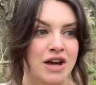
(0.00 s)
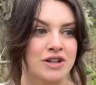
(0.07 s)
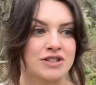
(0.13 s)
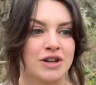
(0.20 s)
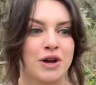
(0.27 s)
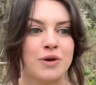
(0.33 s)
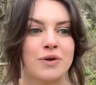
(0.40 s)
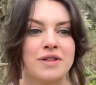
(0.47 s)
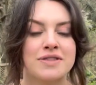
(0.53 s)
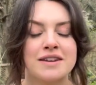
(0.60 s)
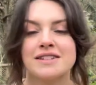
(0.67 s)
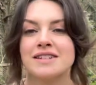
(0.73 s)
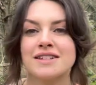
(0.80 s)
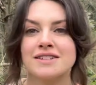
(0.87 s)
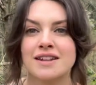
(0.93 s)
So
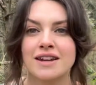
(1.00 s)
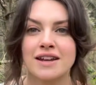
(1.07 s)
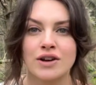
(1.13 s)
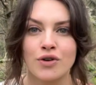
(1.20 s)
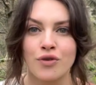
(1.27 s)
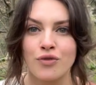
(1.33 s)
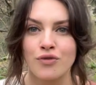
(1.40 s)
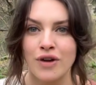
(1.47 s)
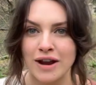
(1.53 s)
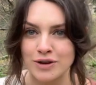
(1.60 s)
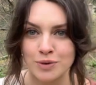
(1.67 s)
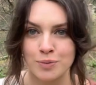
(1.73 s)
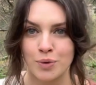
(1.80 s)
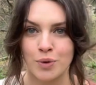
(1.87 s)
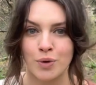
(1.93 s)
this is an
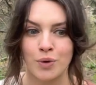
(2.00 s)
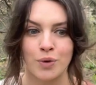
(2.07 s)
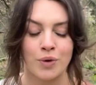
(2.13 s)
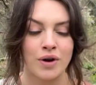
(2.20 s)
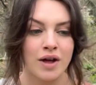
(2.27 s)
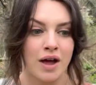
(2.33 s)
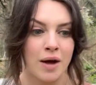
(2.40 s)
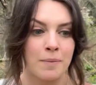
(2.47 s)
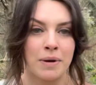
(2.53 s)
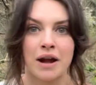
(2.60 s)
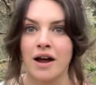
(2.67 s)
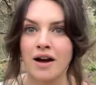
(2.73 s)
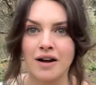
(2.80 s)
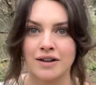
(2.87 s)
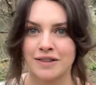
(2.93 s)
incredible
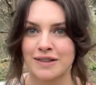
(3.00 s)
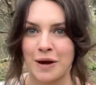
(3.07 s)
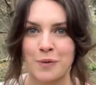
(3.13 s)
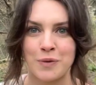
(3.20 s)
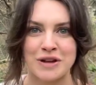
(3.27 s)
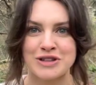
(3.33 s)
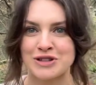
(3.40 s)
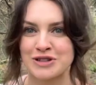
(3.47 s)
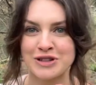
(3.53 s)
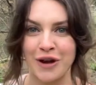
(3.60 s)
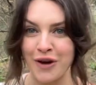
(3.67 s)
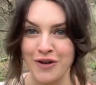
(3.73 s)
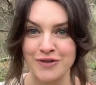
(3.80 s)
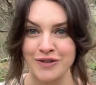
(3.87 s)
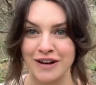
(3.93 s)
plant that we just
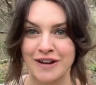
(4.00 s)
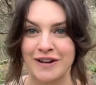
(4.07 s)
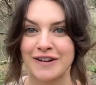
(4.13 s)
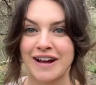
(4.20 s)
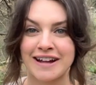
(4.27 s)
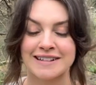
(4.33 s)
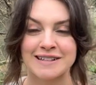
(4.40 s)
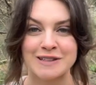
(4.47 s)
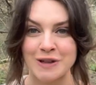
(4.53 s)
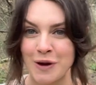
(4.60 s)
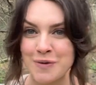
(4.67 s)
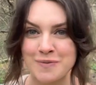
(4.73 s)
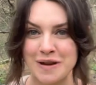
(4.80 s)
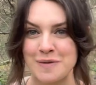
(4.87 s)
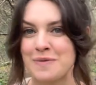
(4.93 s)
overlook, and
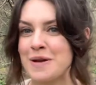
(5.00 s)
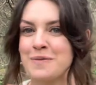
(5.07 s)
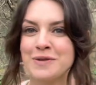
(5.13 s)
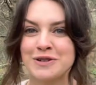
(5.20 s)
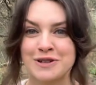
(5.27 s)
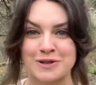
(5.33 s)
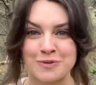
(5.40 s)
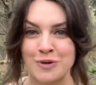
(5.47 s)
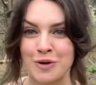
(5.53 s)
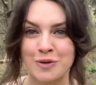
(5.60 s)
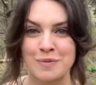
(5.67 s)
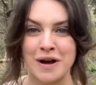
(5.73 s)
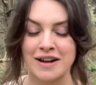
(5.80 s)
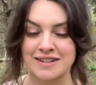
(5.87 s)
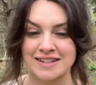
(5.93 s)
so many people just
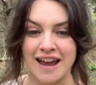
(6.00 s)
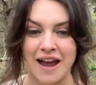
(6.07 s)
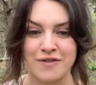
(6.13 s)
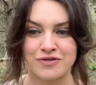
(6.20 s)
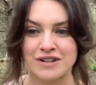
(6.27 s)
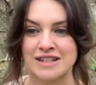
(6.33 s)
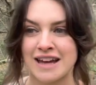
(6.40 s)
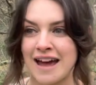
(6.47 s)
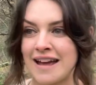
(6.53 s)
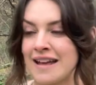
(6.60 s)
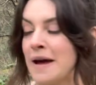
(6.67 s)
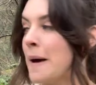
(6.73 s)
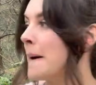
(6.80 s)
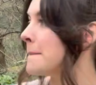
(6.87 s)
walk past every day.